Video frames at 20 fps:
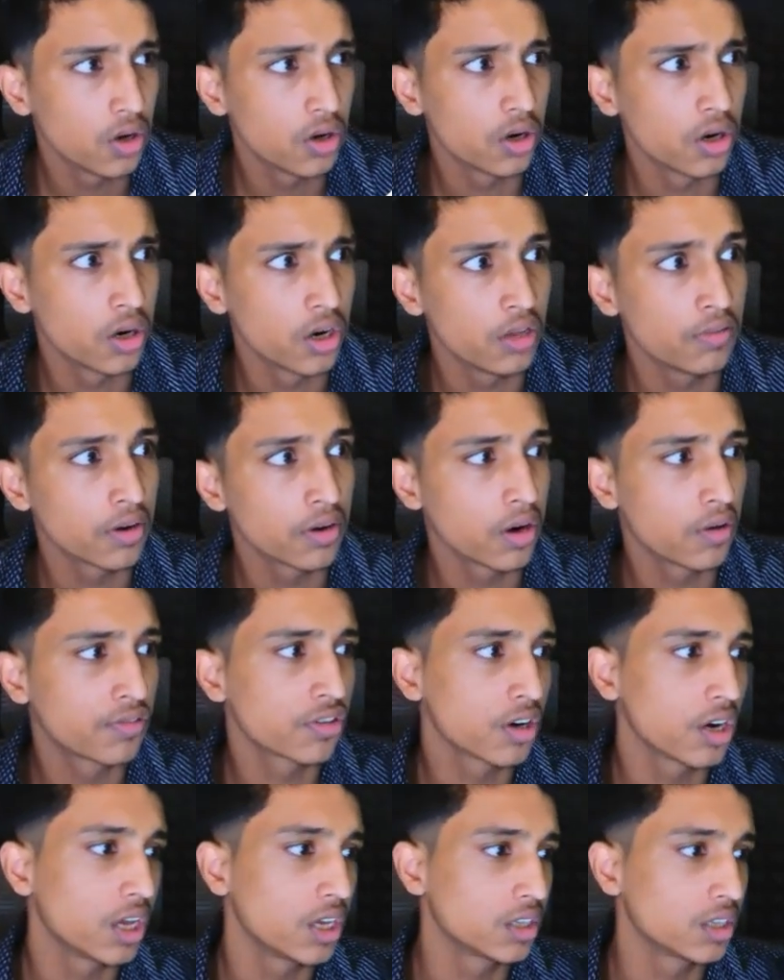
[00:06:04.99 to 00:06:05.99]
or even
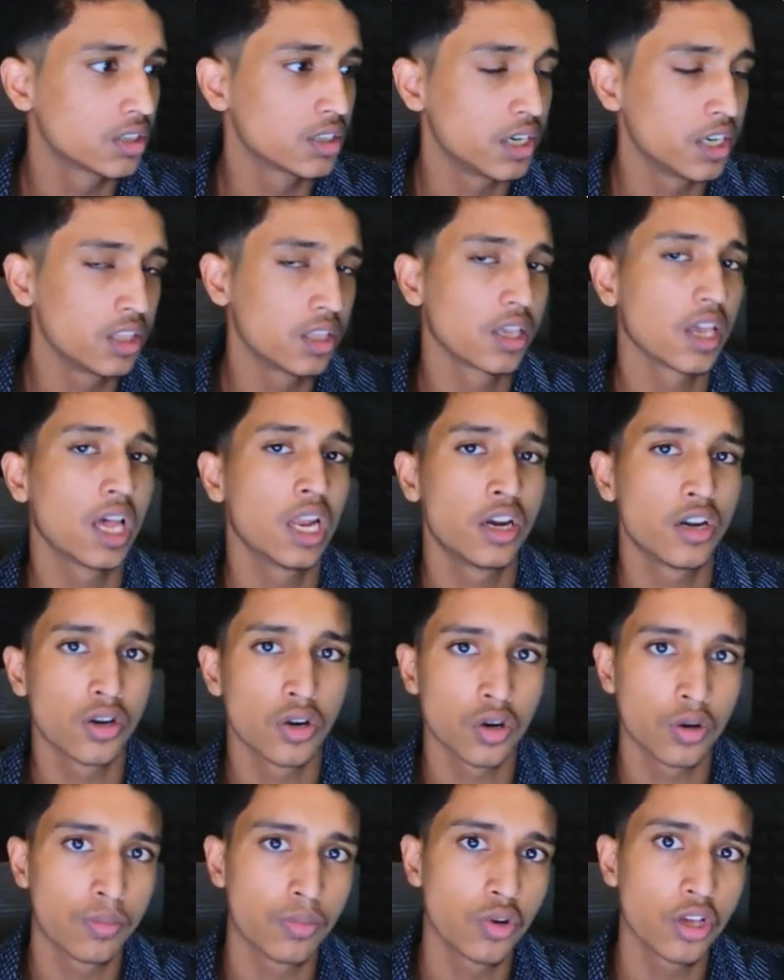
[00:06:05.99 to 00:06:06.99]
after like sending the calendar
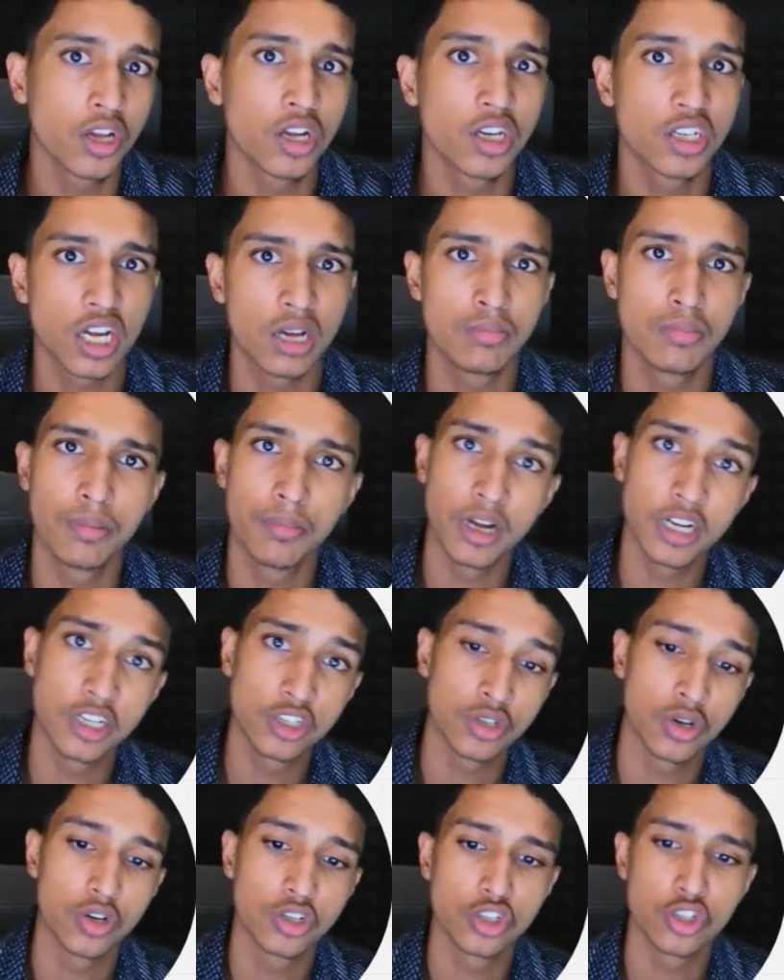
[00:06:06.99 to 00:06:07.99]
or booking a time they might
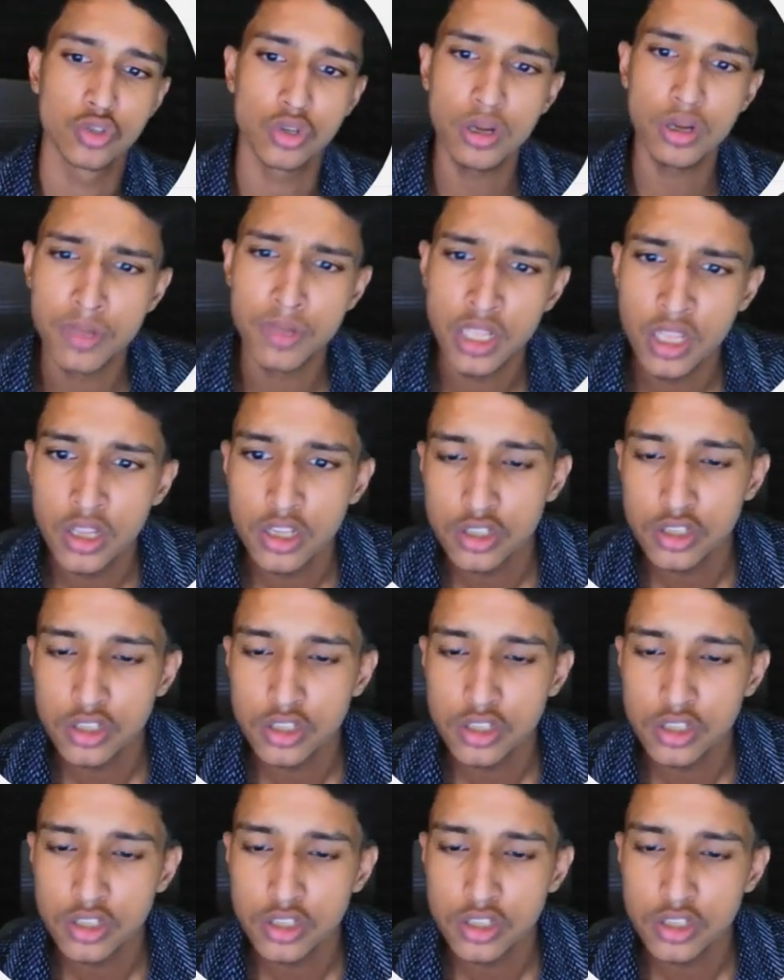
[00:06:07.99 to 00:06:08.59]
not show up.